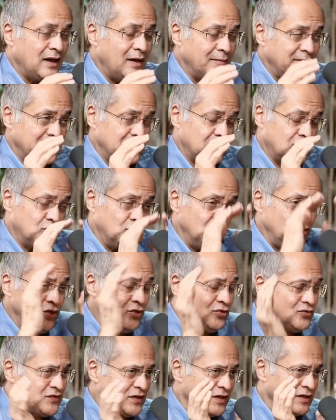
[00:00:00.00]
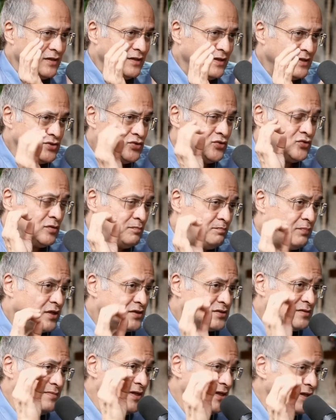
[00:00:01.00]
the good news here is you could
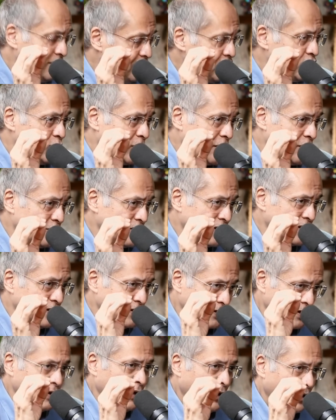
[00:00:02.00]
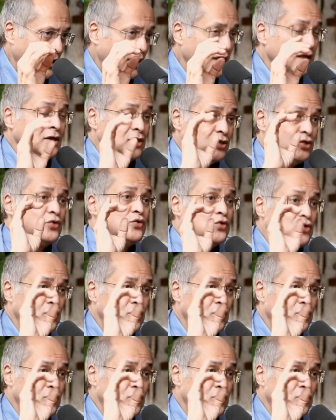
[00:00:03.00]
possibly live to 120. You